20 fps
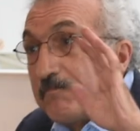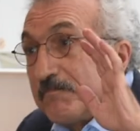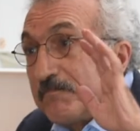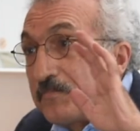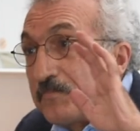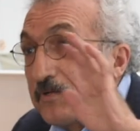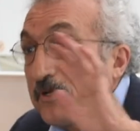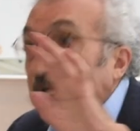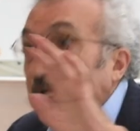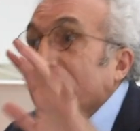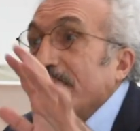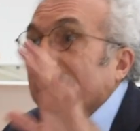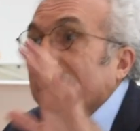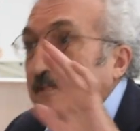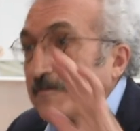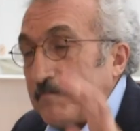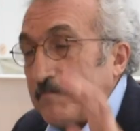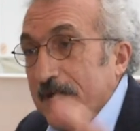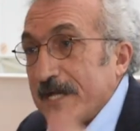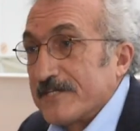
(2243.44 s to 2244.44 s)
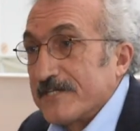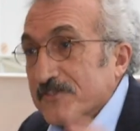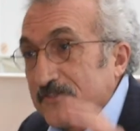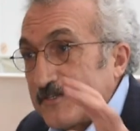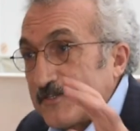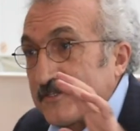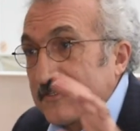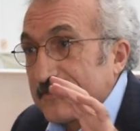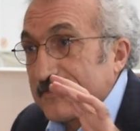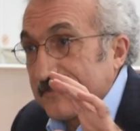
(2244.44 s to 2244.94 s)
brilliant
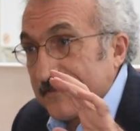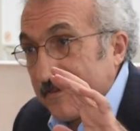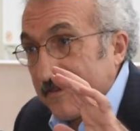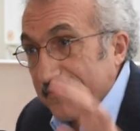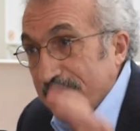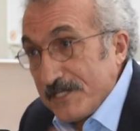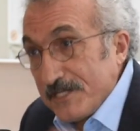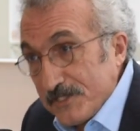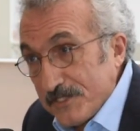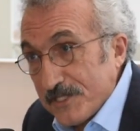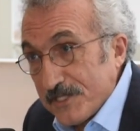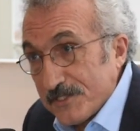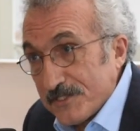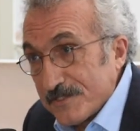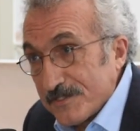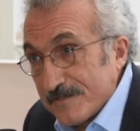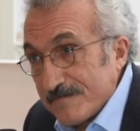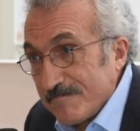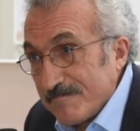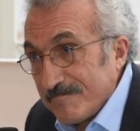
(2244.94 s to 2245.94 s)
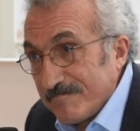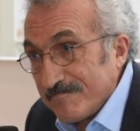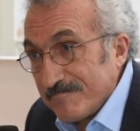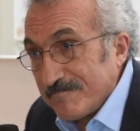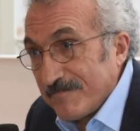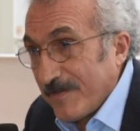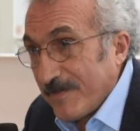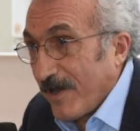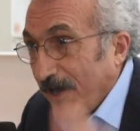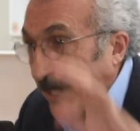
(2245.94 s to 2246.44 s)
master's thesis,
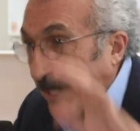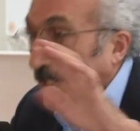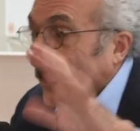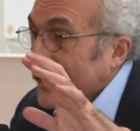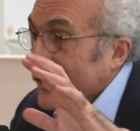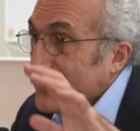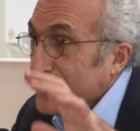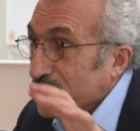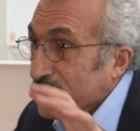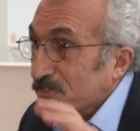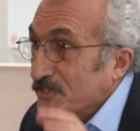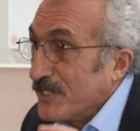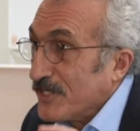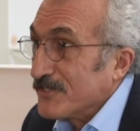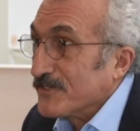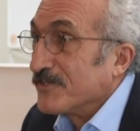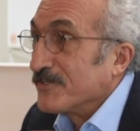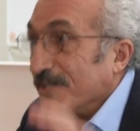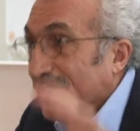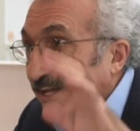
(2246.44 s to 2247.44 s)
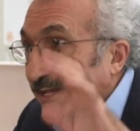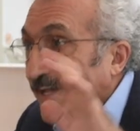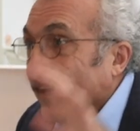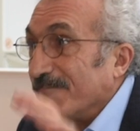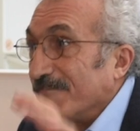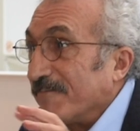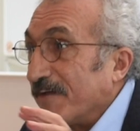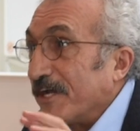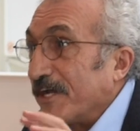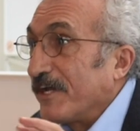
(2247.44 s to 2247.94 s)
I can suggest
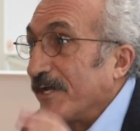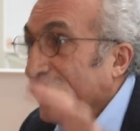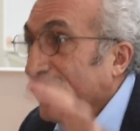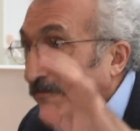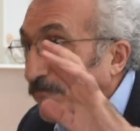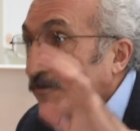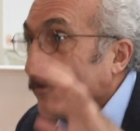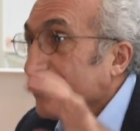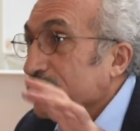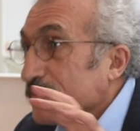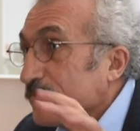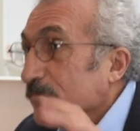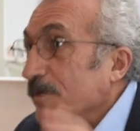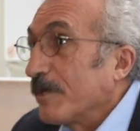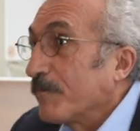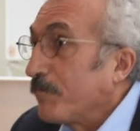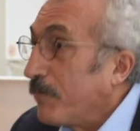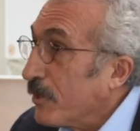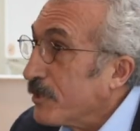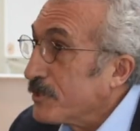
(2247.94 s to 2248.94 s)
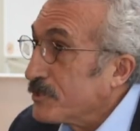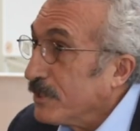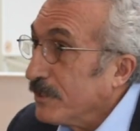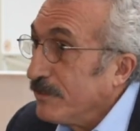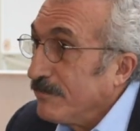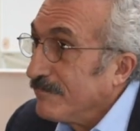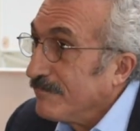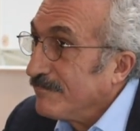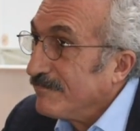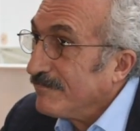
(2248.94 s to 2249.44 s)
if you speak
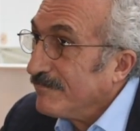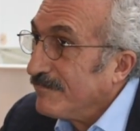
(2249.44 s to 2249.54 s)
Persian,